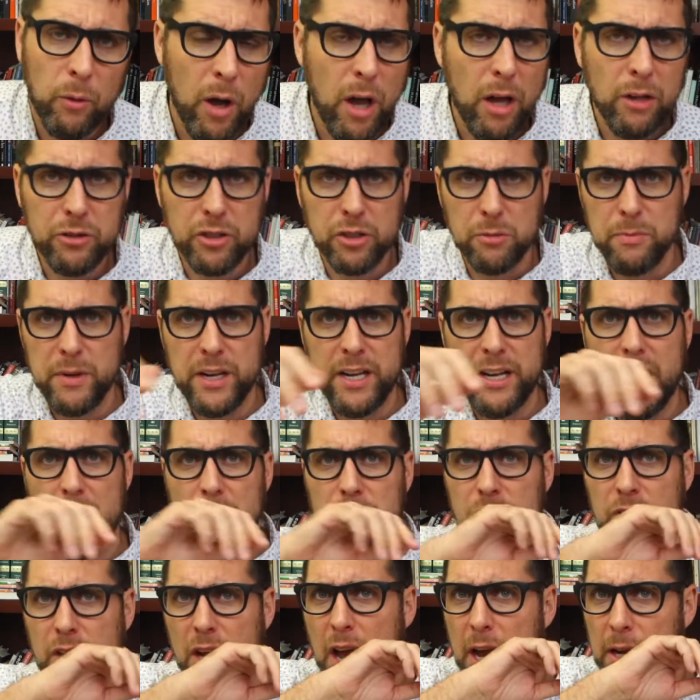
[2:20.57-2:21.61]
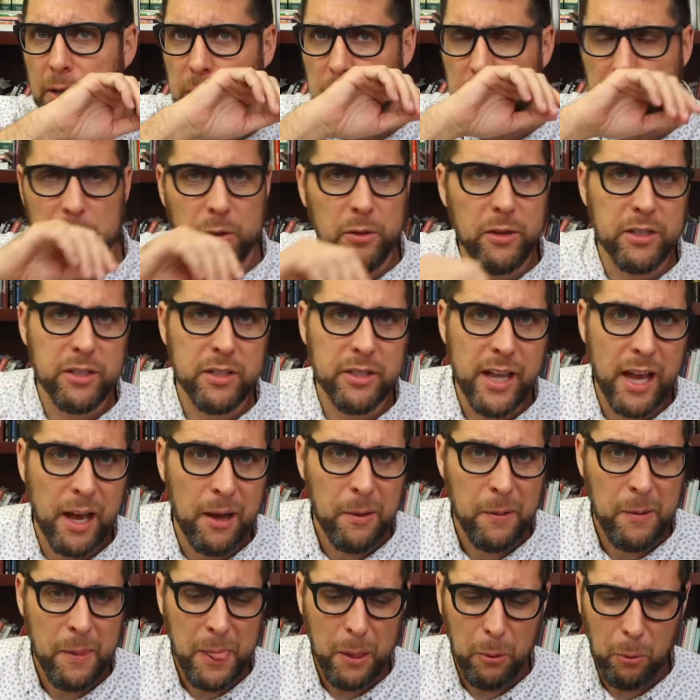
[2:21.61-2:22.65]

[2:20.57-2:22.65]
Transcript: Well, just meet outside. Just do this and that.